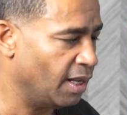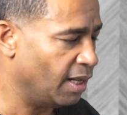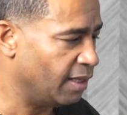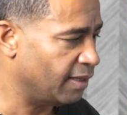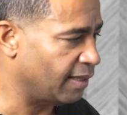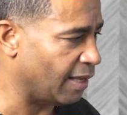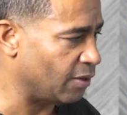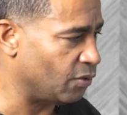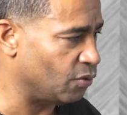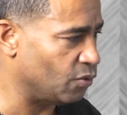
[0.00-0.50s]

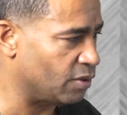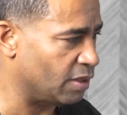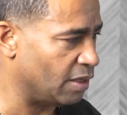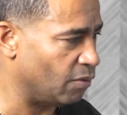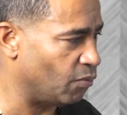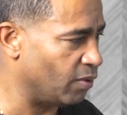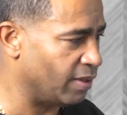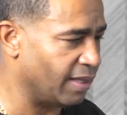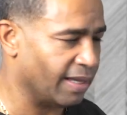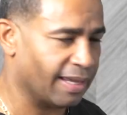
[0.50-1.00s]
that you see
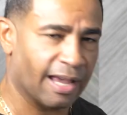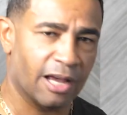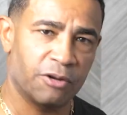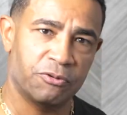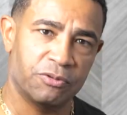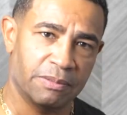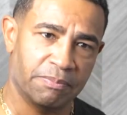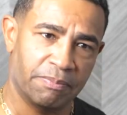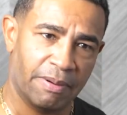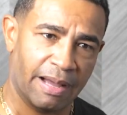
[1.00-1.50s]
with the
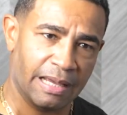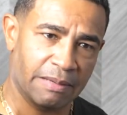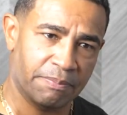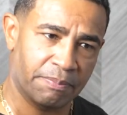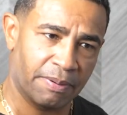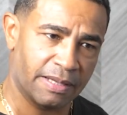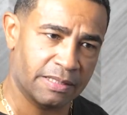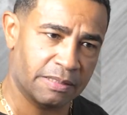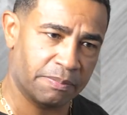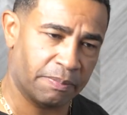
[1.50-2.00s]
gastric
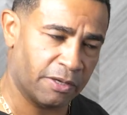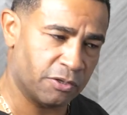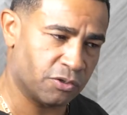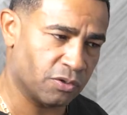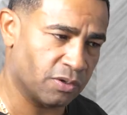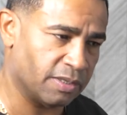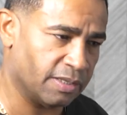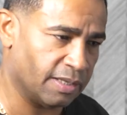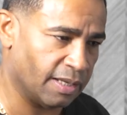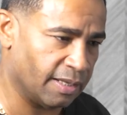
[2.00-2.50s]
bypass
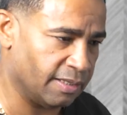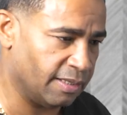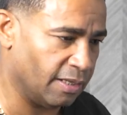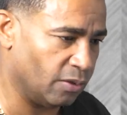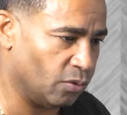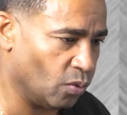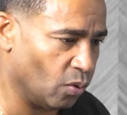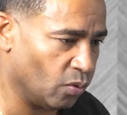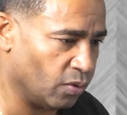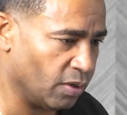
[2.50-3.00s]
patient in the
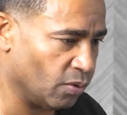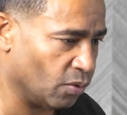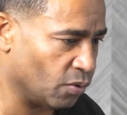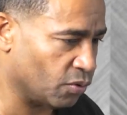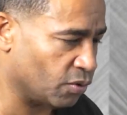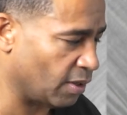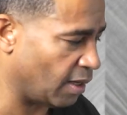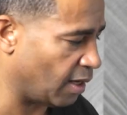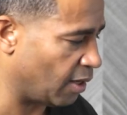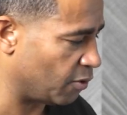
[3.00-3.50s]

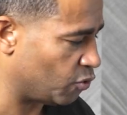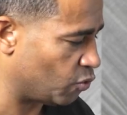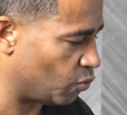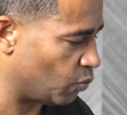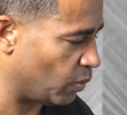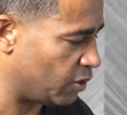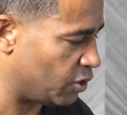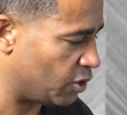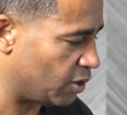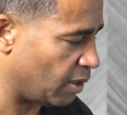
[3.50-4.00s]
duodenal
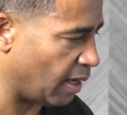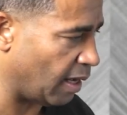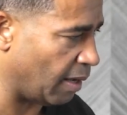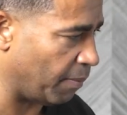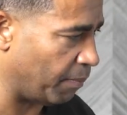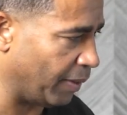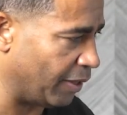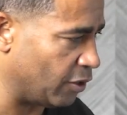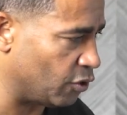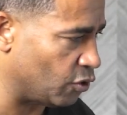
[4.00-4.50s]
switch
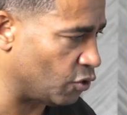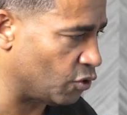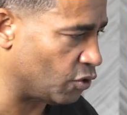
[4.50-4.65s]
patient.